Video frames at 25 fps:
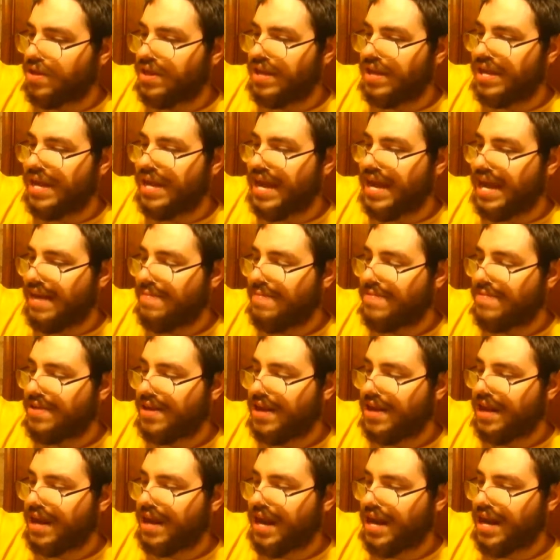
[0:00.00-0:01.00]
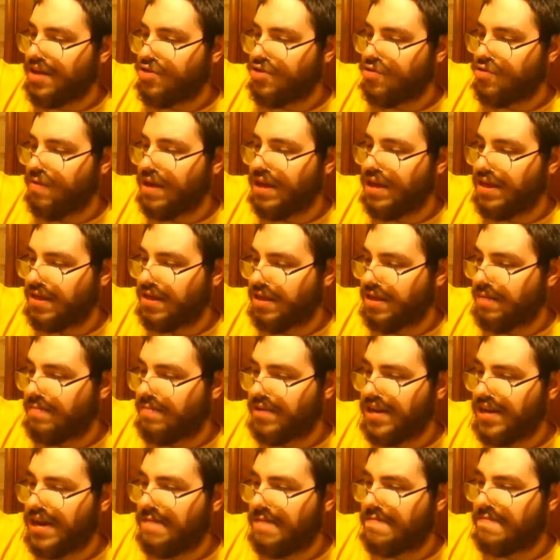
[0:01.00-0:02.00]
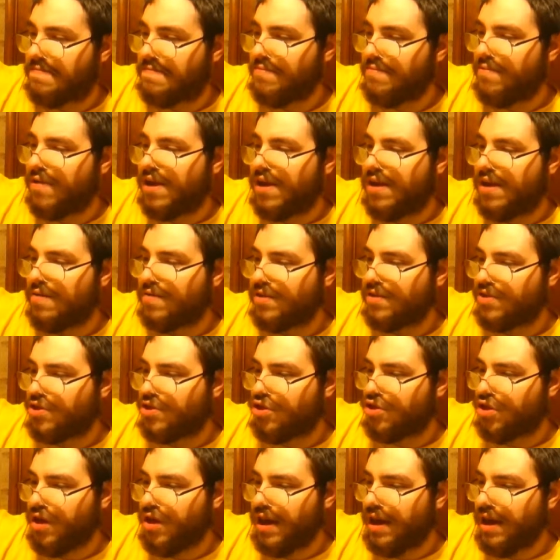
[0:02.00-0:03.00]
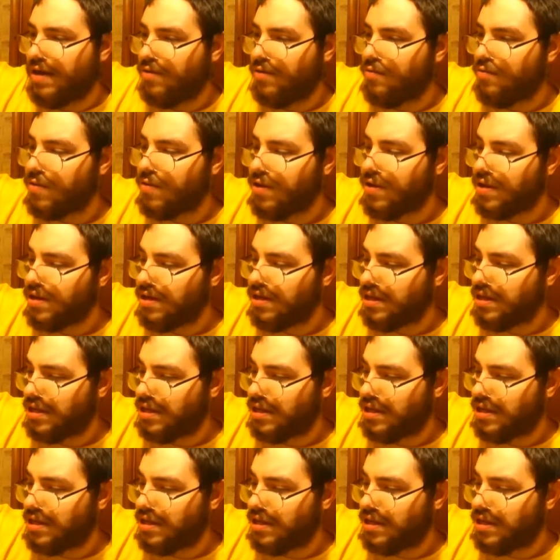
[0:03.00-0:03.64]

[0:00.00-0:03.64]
the games that I actually sometimes play on this channel.